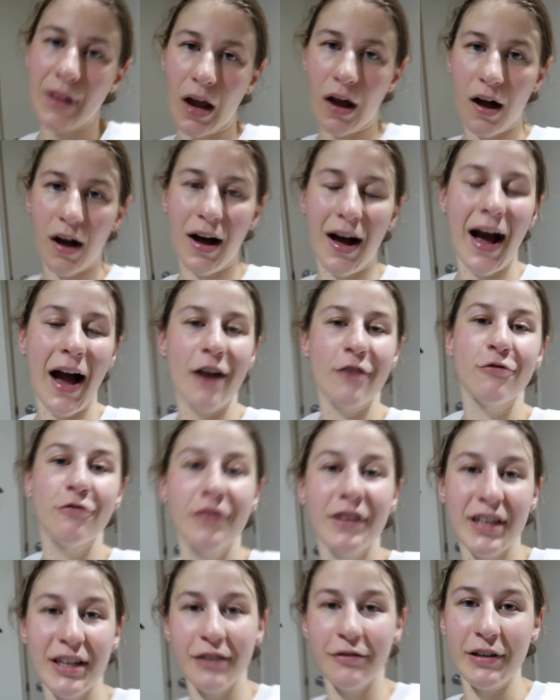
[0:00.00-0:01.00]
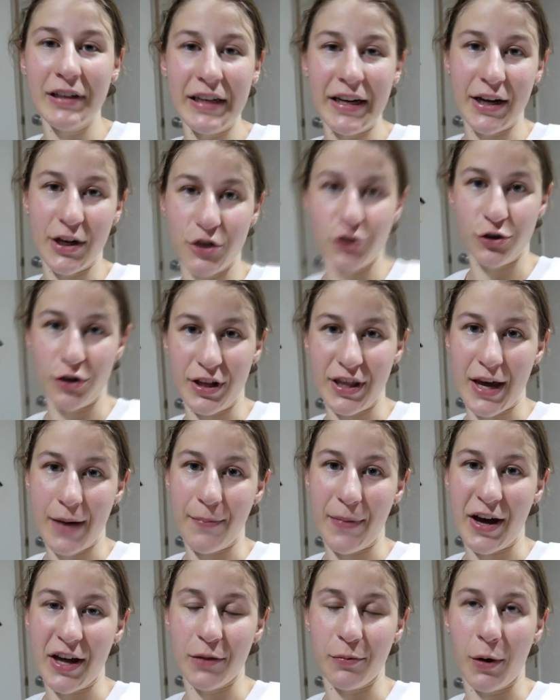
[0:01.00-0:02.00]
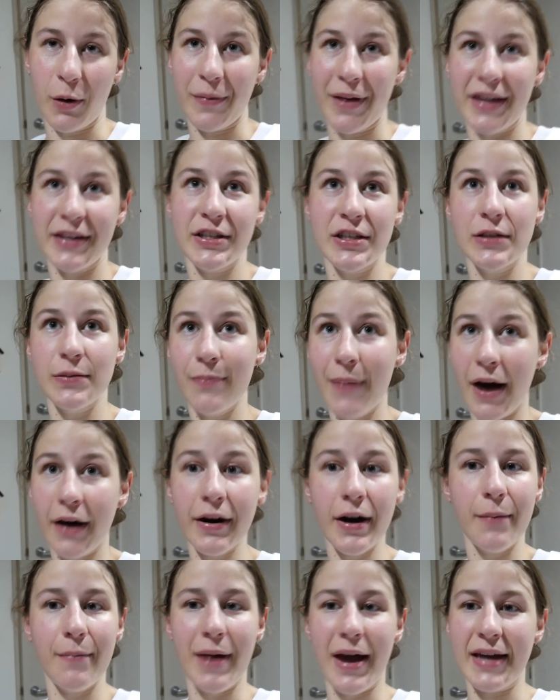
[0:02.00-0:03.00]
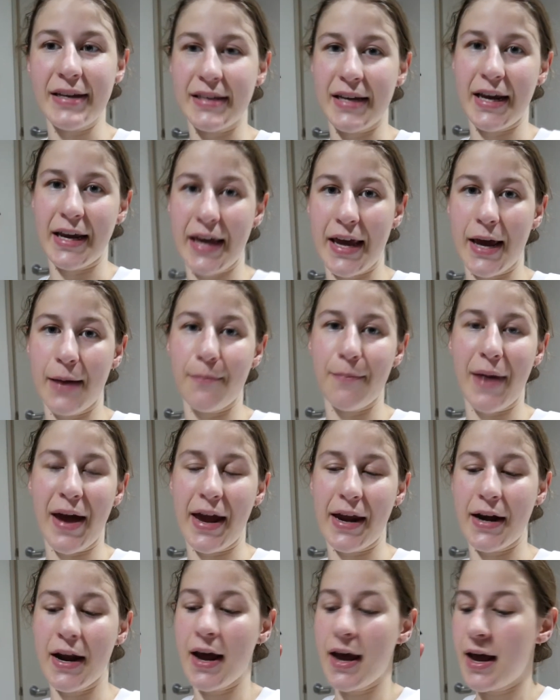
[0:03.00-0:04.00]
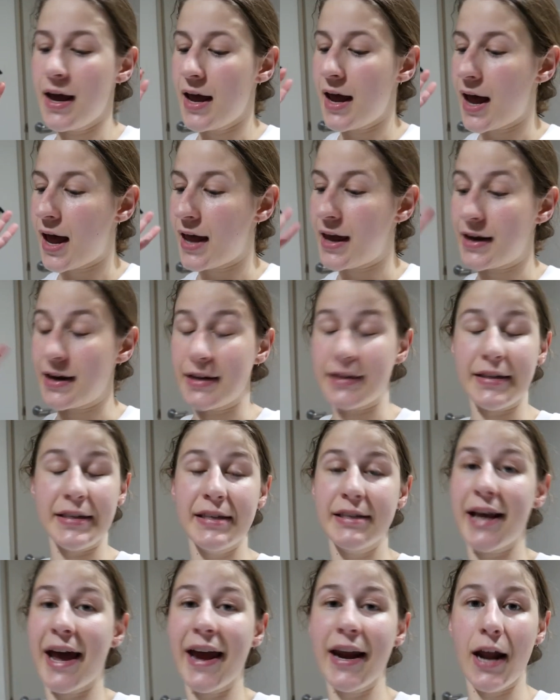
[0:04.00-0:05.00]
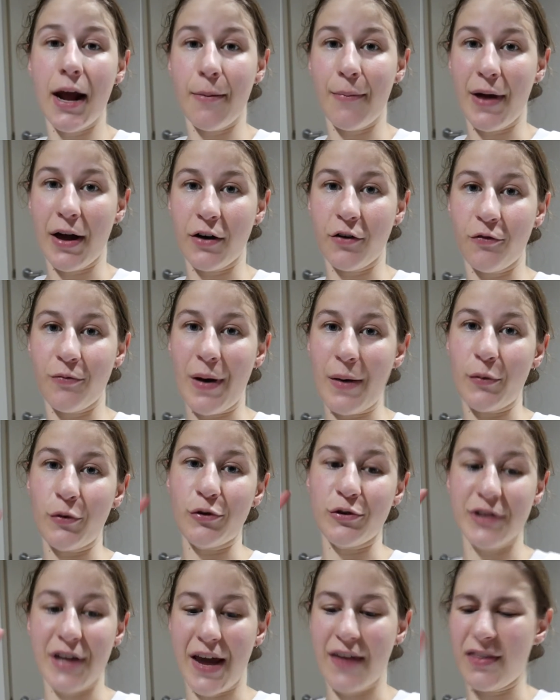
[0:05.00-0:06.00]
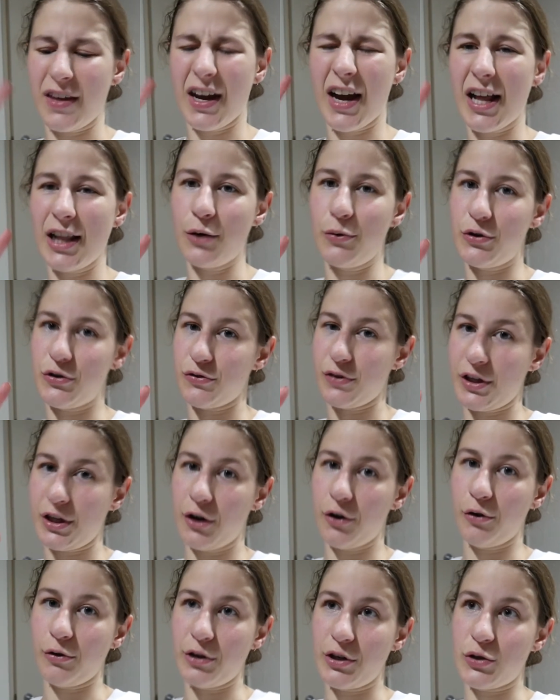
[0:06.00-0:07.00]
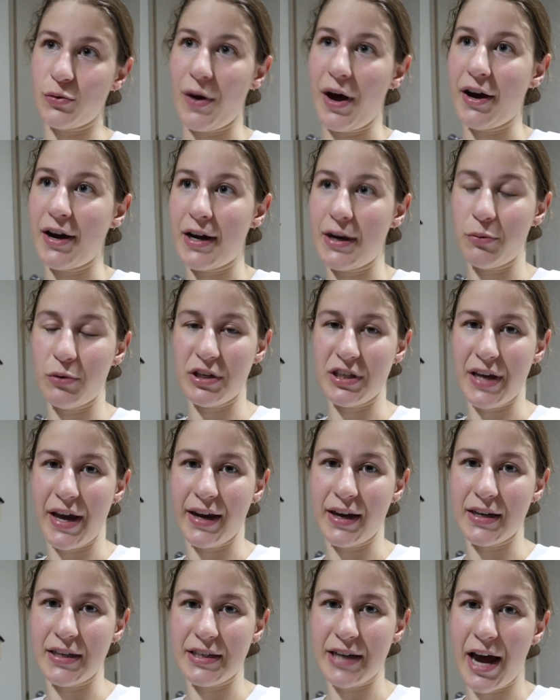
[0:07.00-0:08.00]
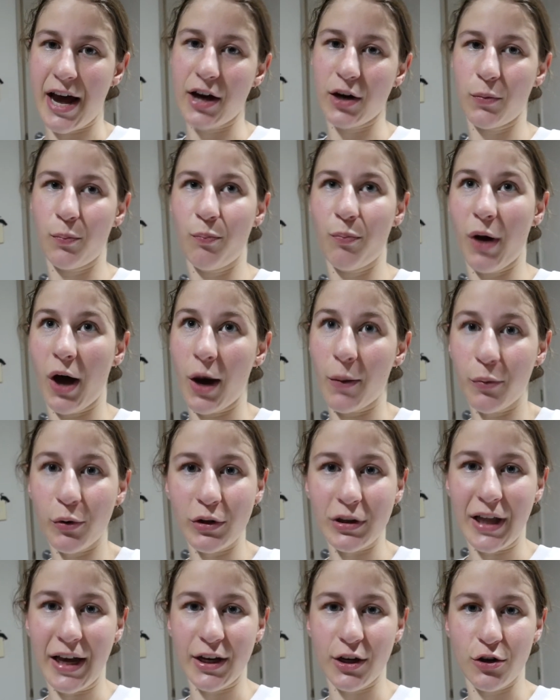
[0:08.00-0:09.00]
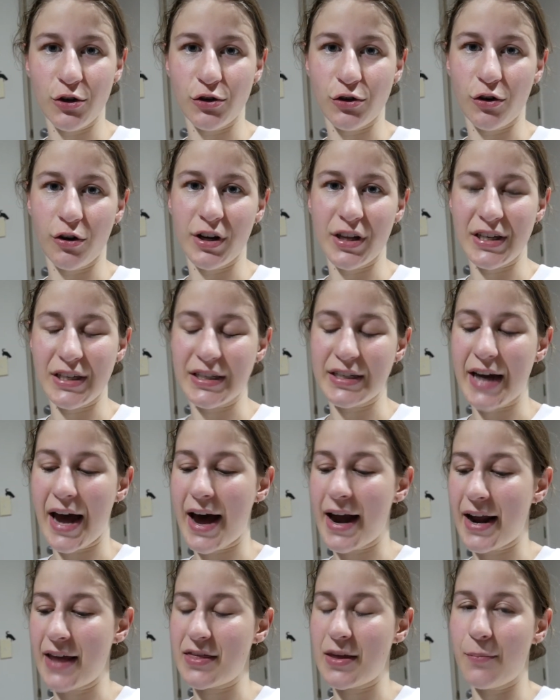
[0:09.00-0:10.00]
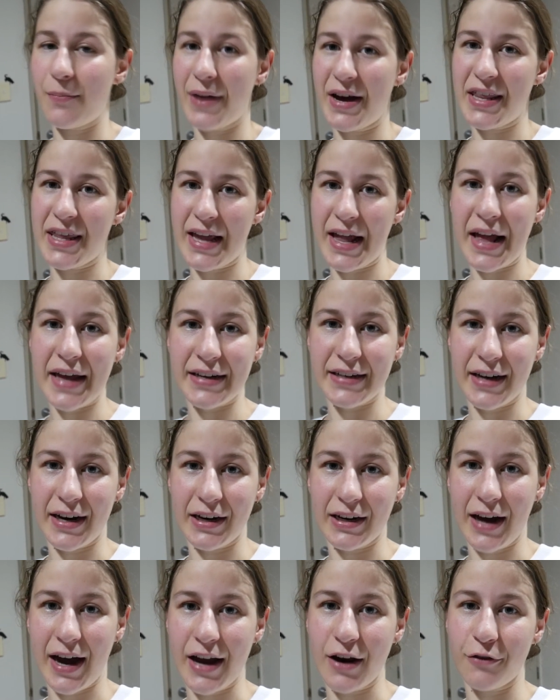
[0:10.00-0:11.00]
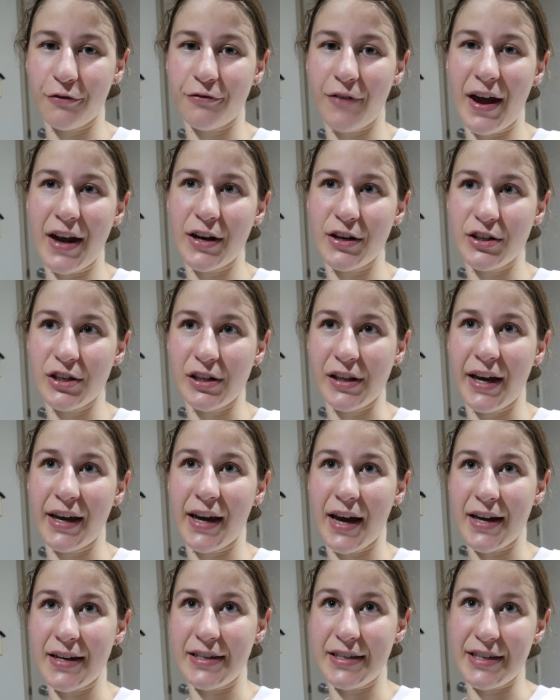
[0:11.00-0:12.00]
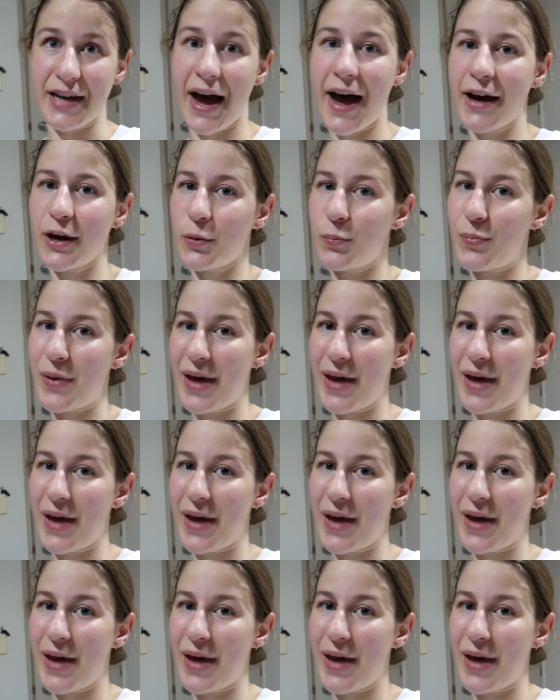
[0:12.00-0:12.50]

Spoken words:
Oh, I really, really enjoyed that bath bomb. It smelled amazing. It made an insane amount of bubbles and the color was really cool as well. It was like a dark purple like you saw at the start, and then by the end it had kind of faded to like a dark